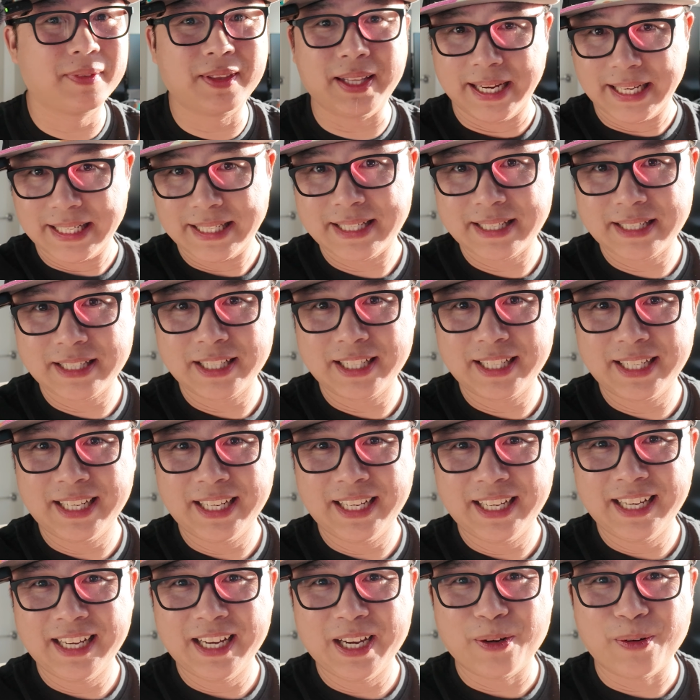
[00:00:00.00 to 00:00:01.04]
this,
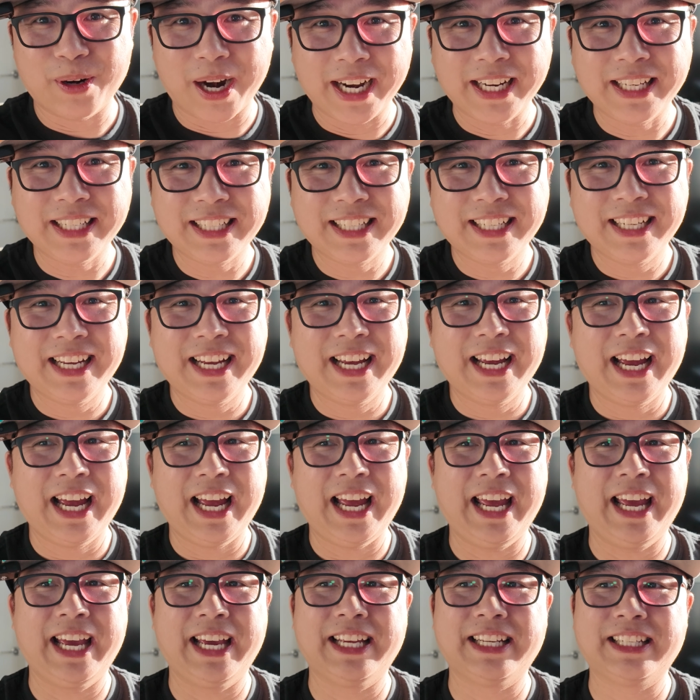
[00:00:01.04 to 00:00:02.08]
right?
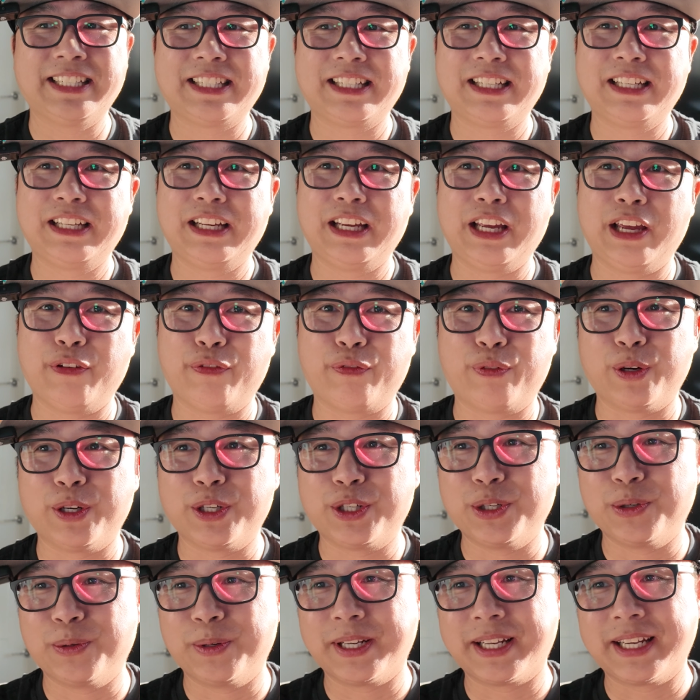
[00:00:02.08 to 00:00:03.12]
And if we're
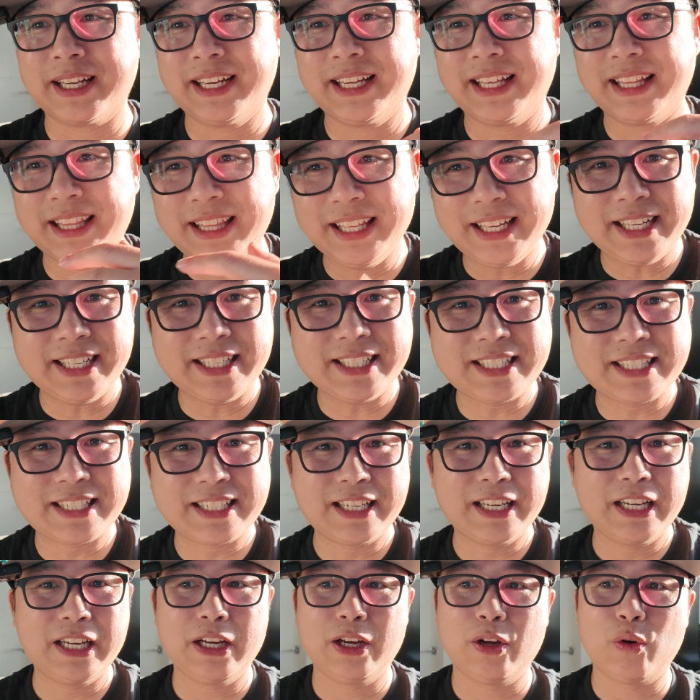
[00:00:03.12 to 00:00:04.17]
doing
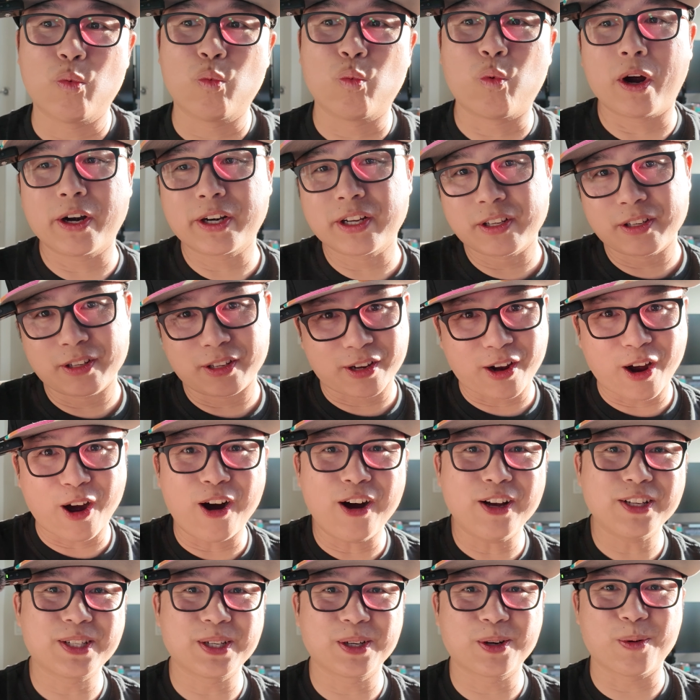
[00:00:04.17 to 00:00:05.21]
this, what are the
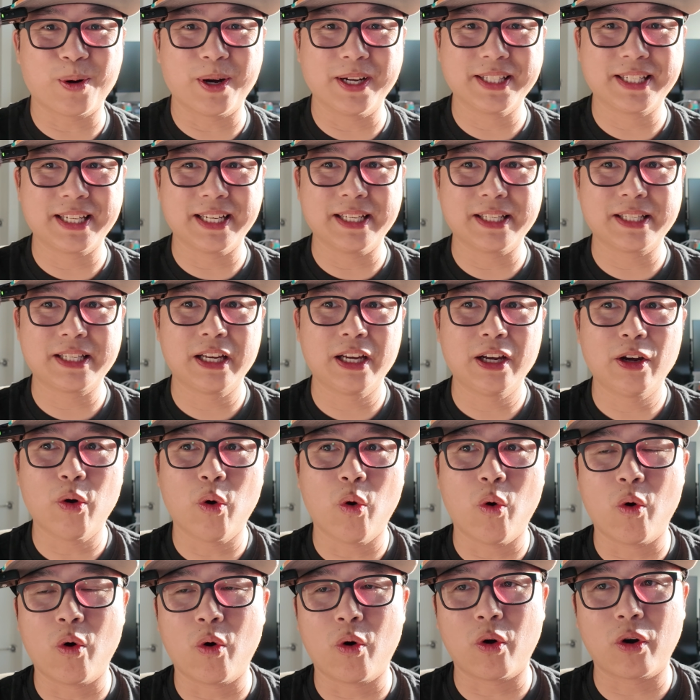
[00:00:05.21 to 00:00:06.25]
consequences?
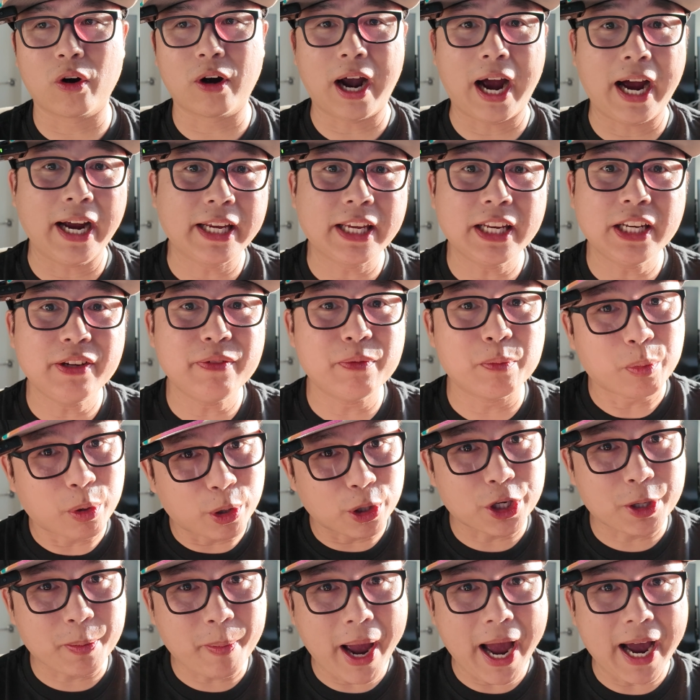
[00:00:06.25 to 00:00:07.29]
Or I can even
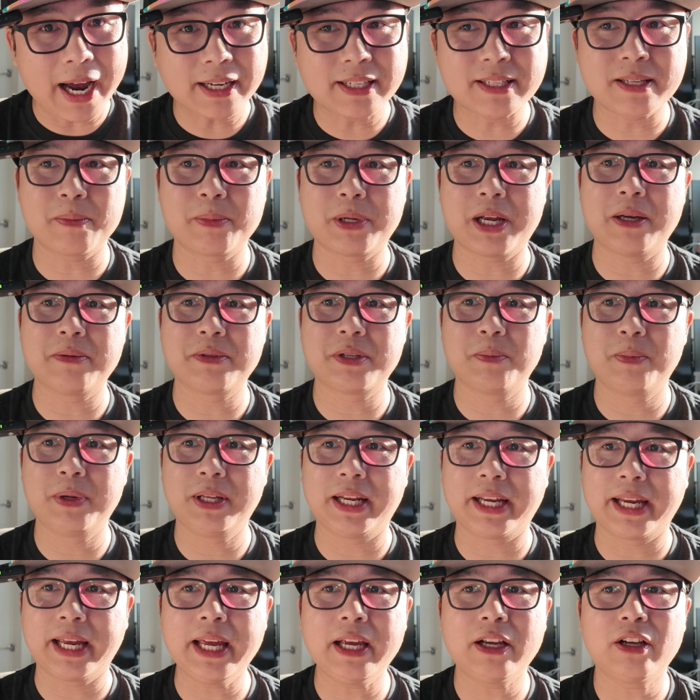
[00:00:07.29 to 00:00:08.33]
push back sometimes and be
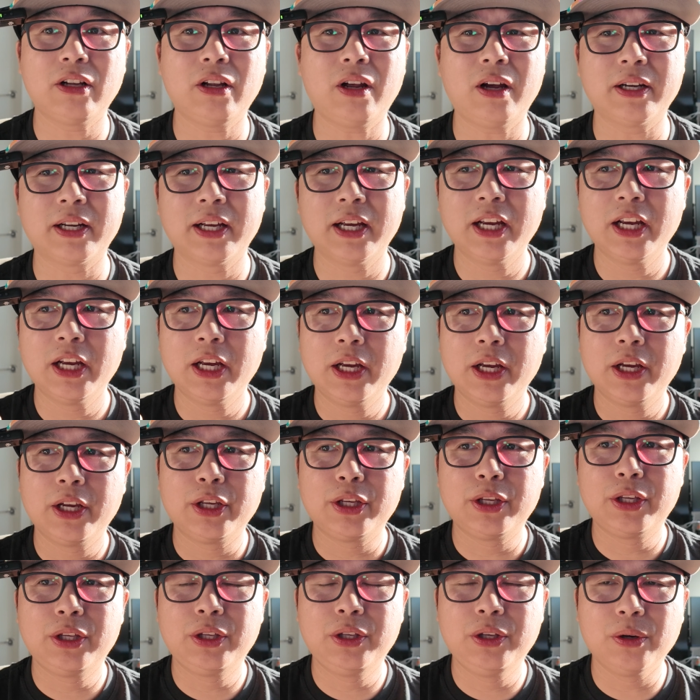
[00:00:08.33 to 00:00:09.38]
like, hey, Claude,
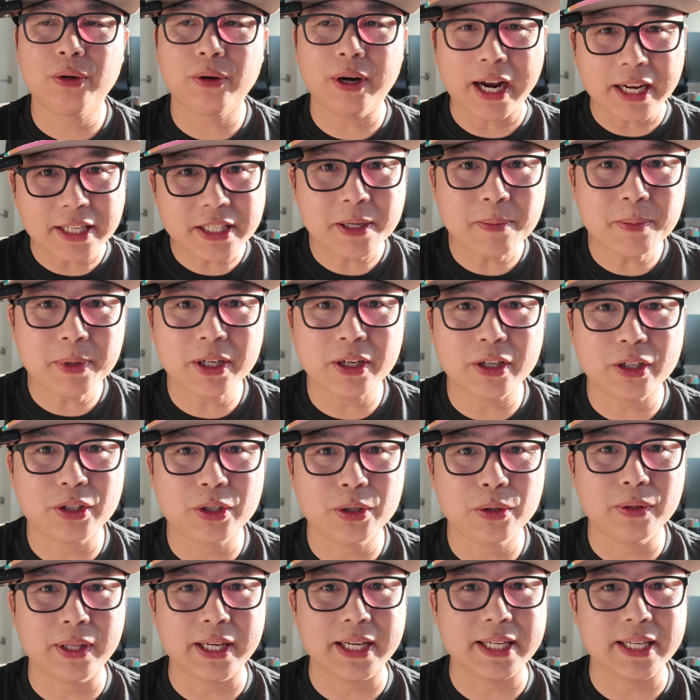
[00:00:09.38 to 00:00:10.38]
you're asking me to do